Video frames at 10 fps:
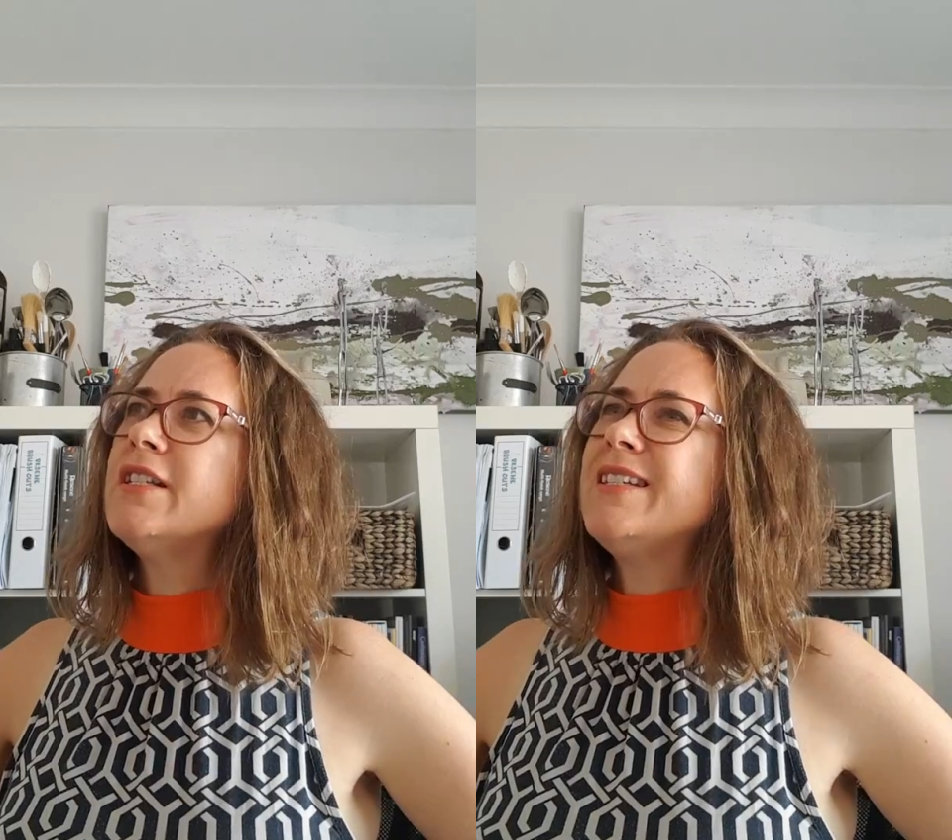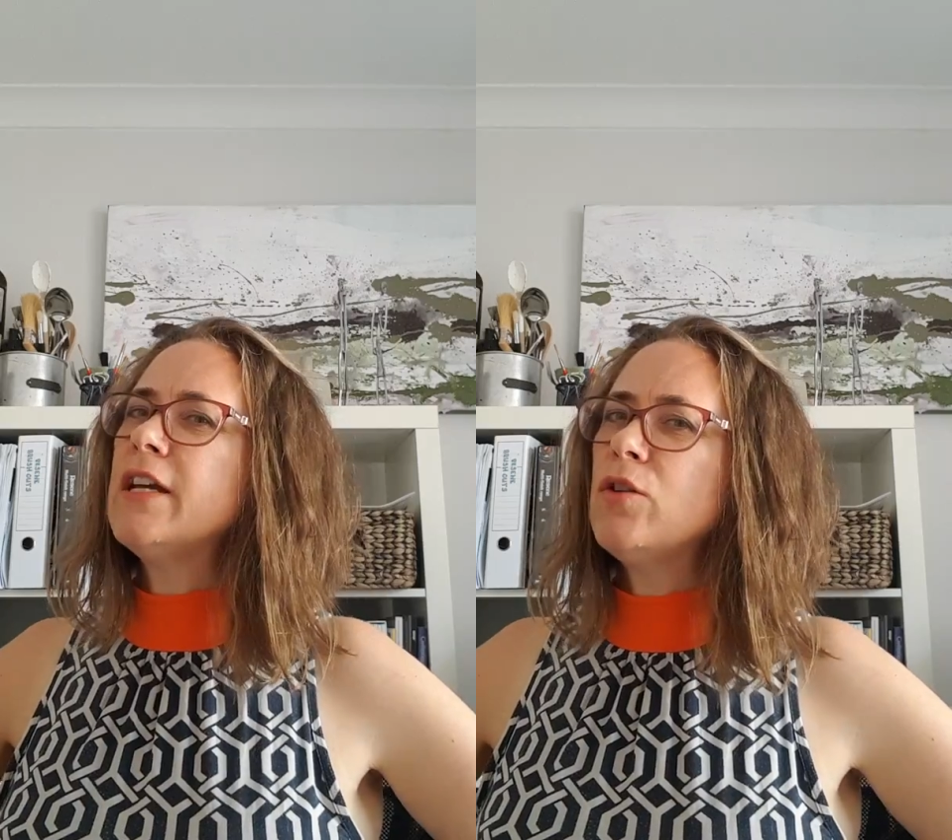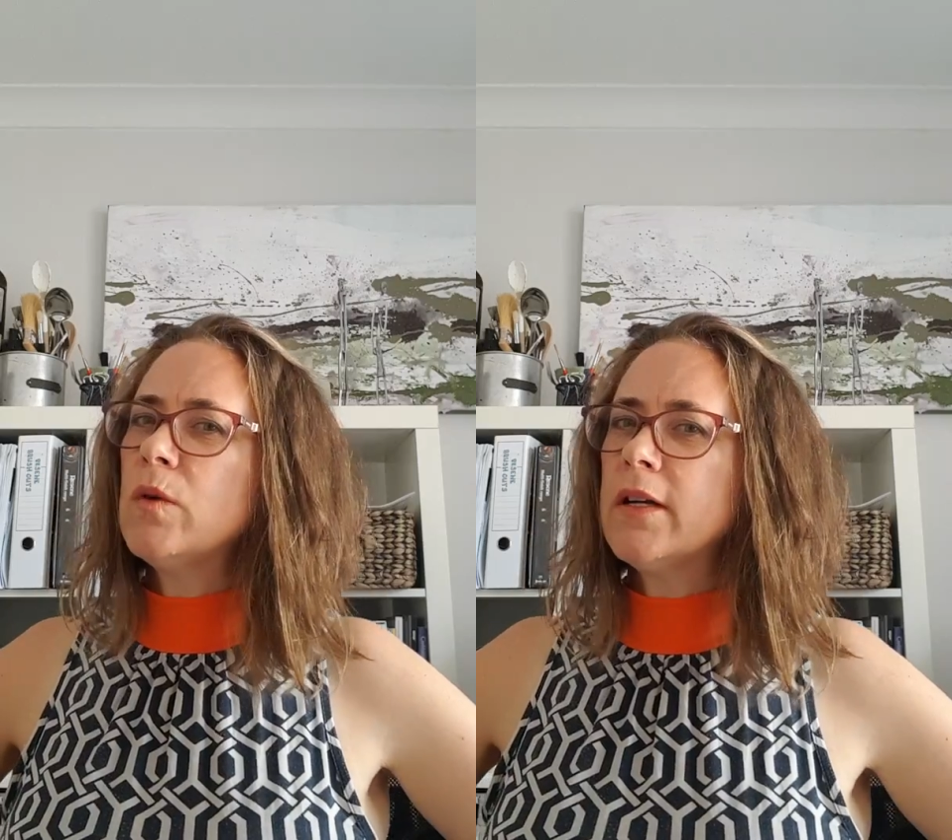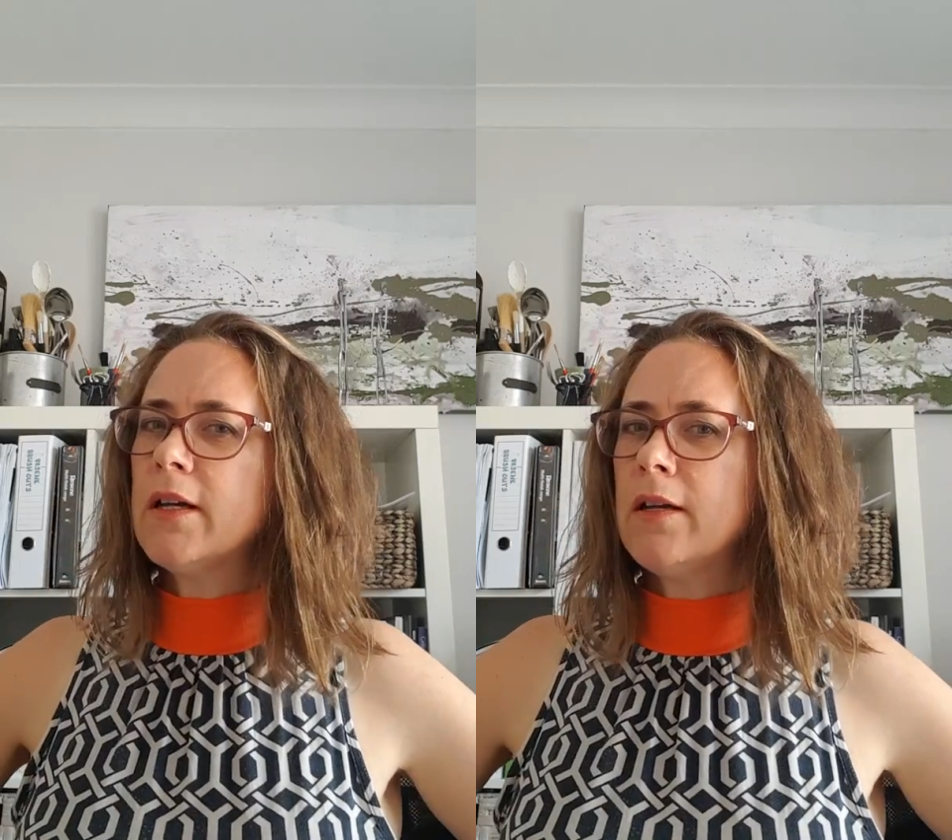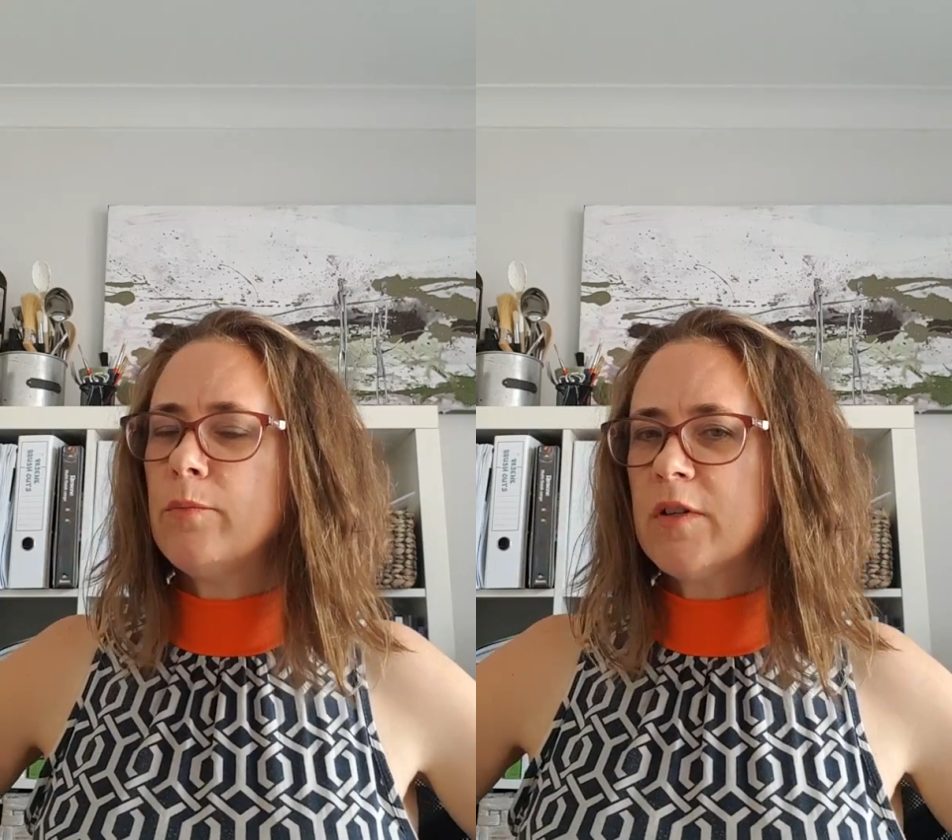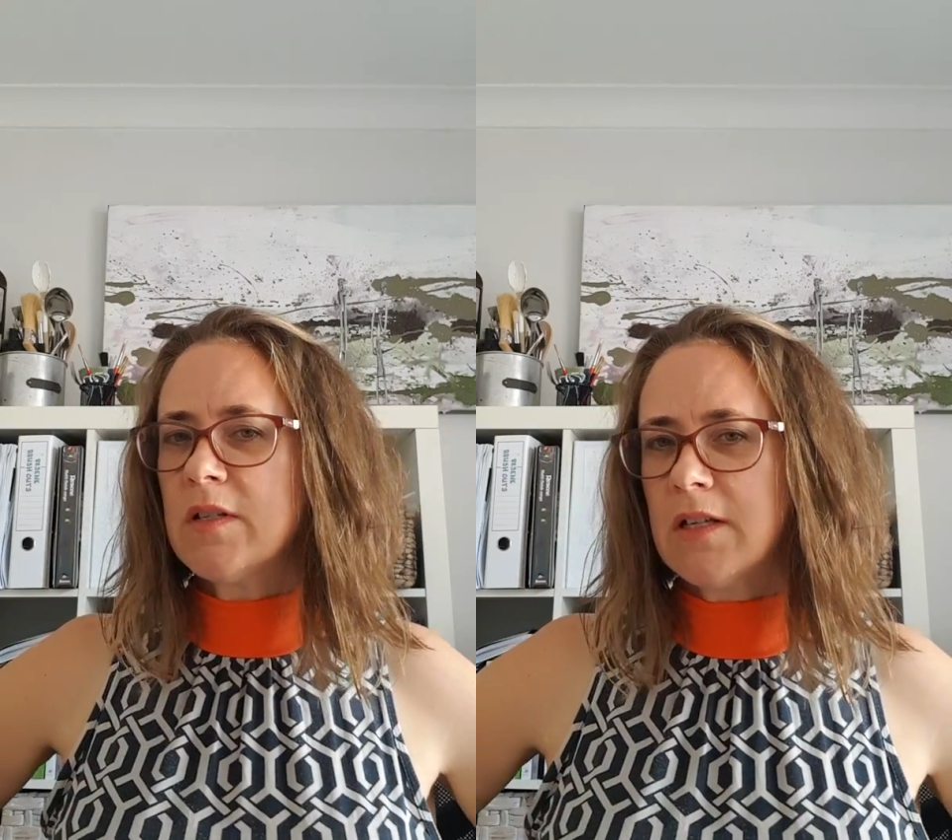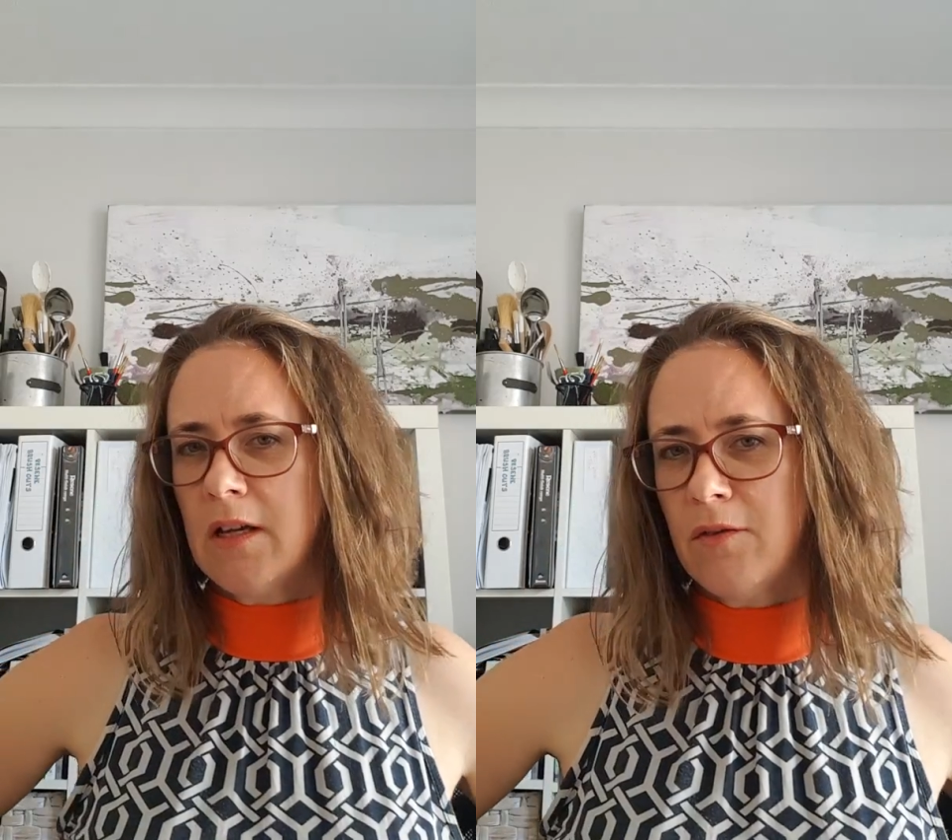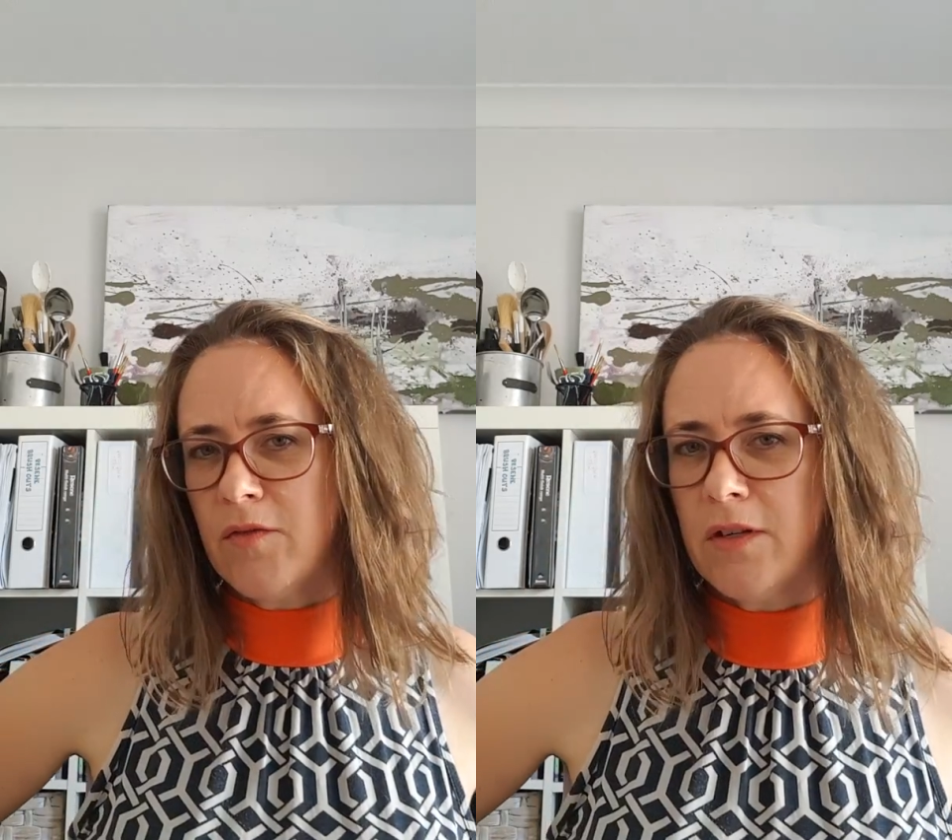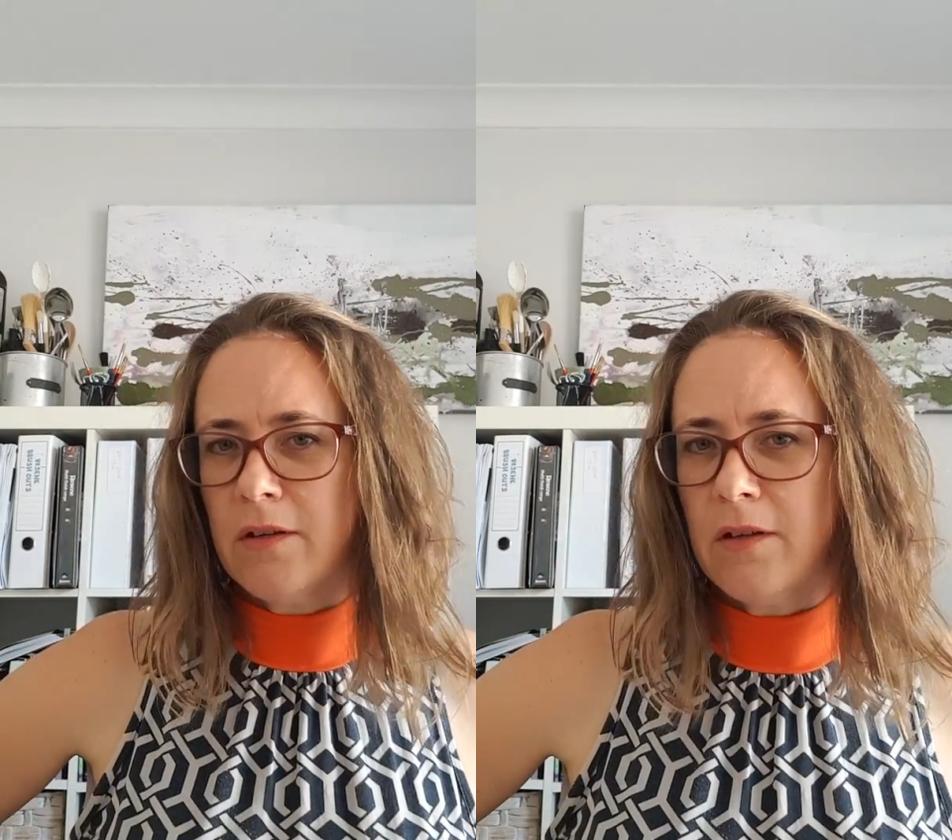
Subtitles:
generally perceived